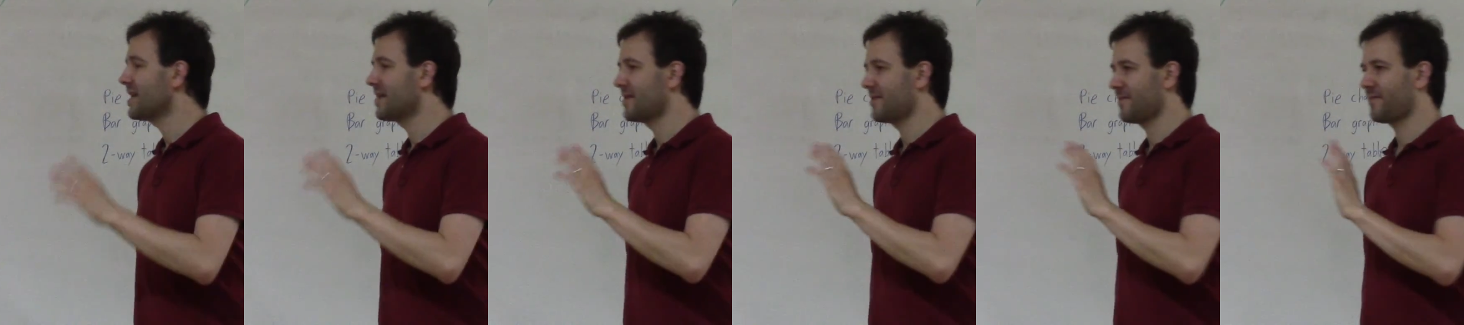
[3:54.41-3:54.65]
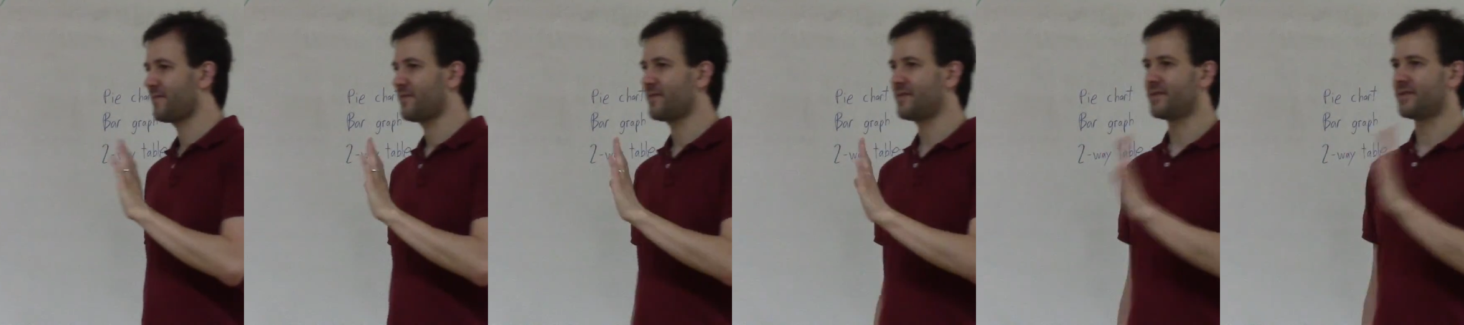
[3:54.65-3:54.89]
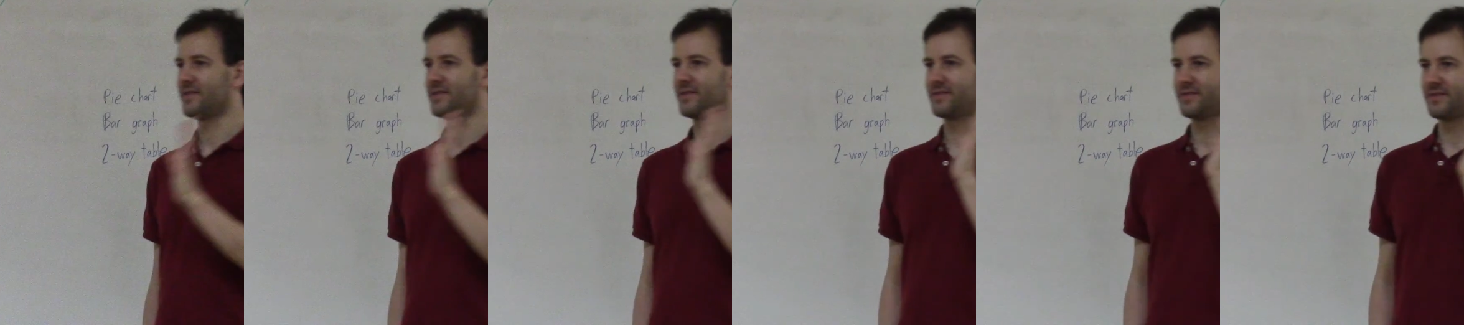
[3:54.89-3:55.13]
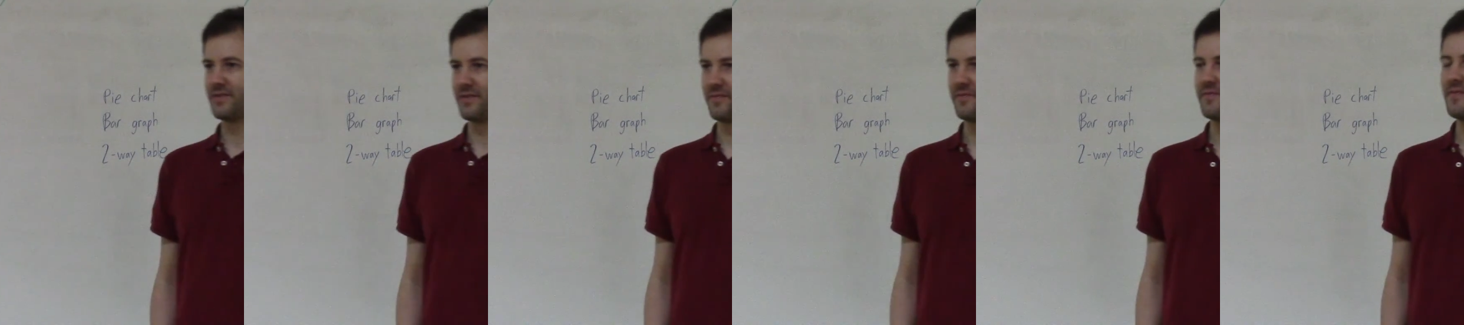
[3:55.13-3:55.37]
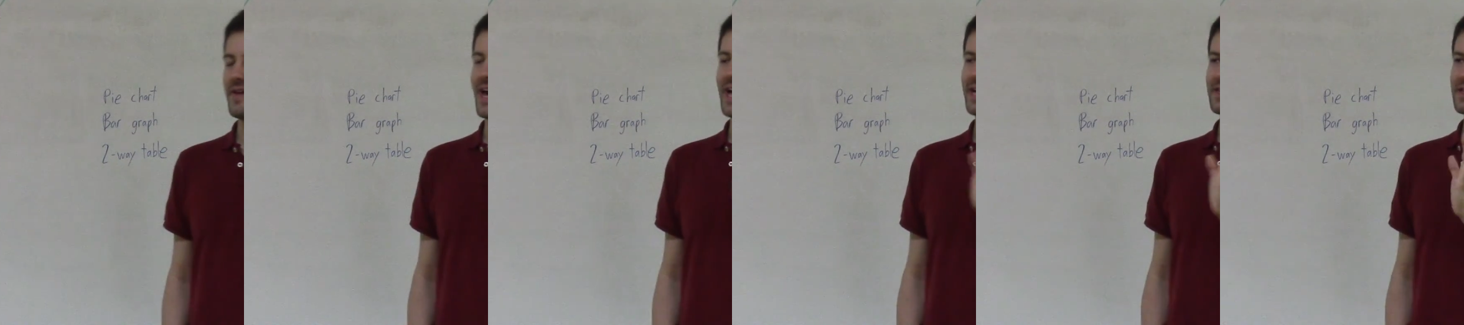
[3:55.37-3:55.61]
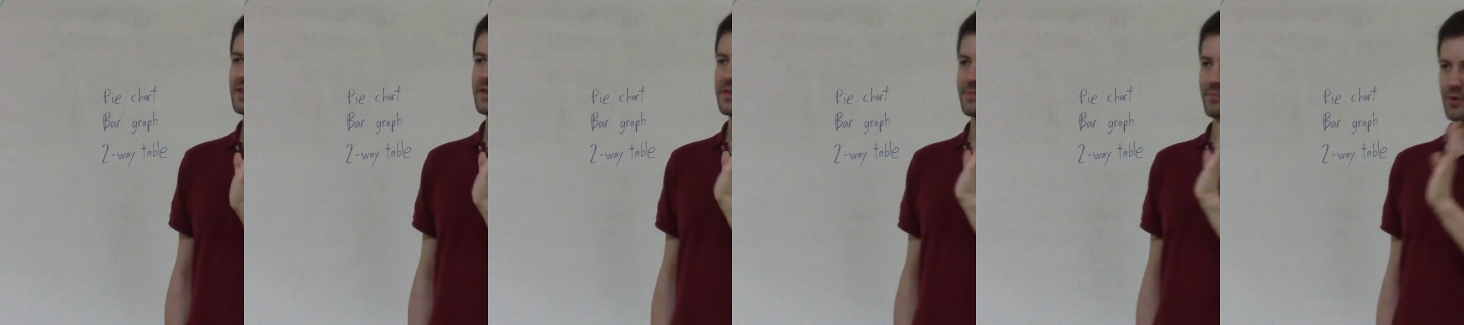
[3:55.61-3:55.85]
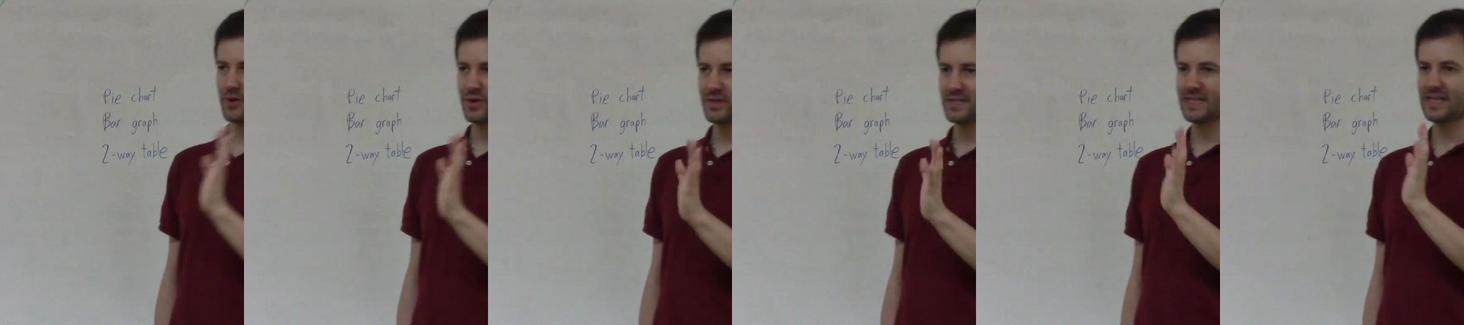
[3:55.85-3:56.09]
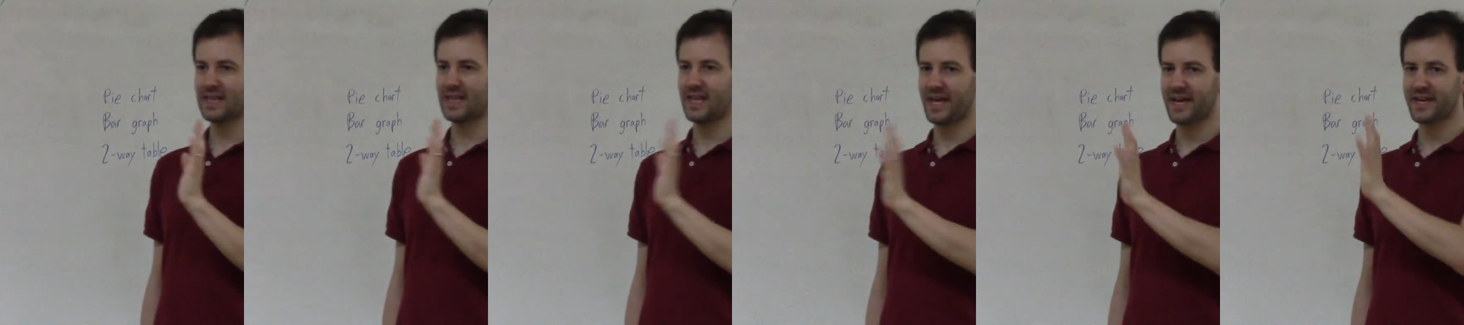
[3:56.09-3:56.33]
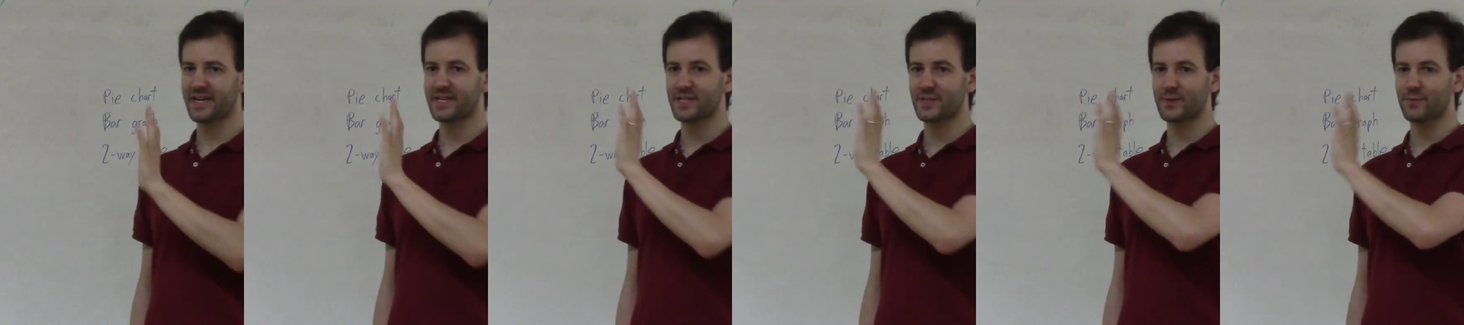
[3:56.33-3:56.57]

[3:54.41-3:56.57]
If the fact that the person likes